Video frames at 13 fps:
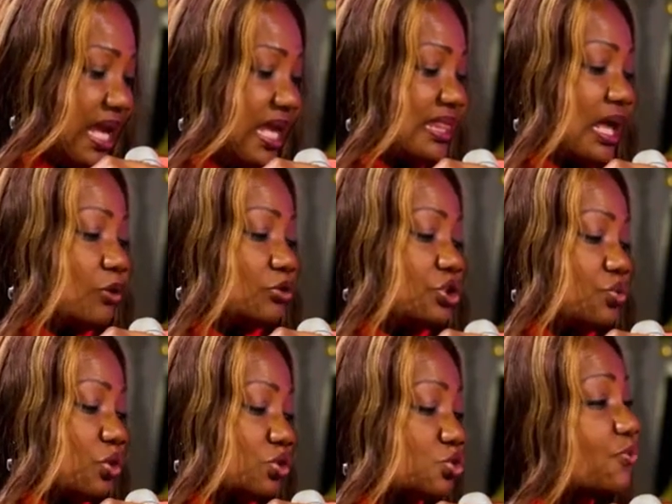And now she
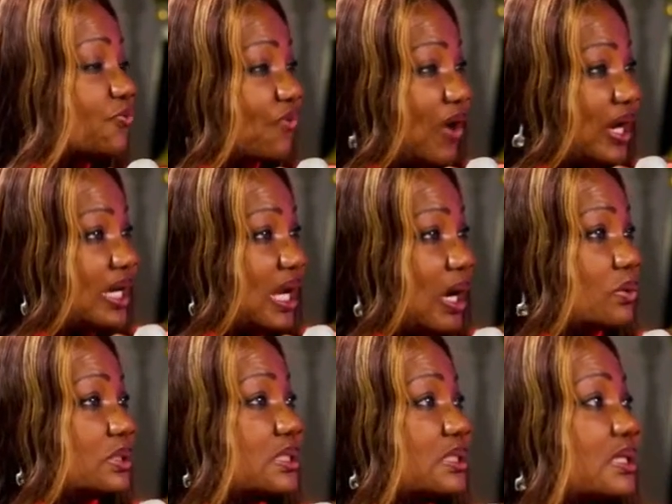wants to find
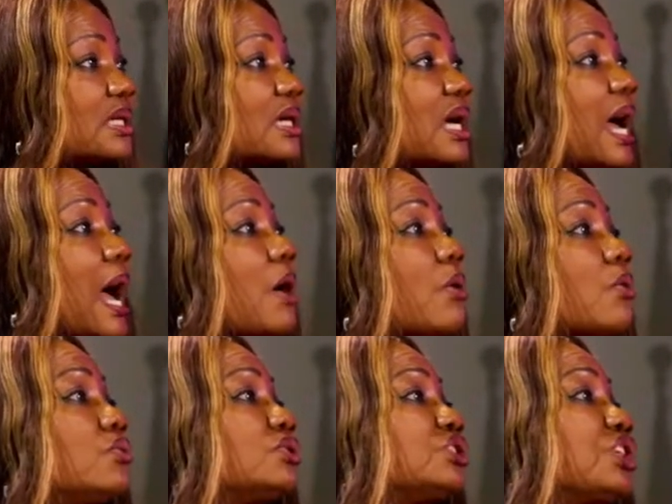out
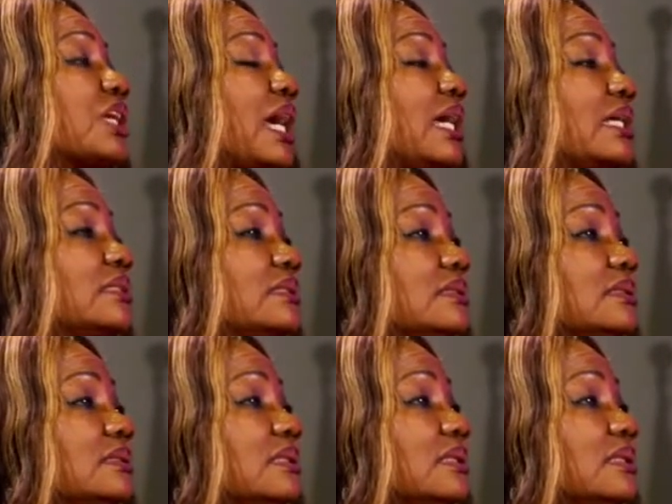how she can,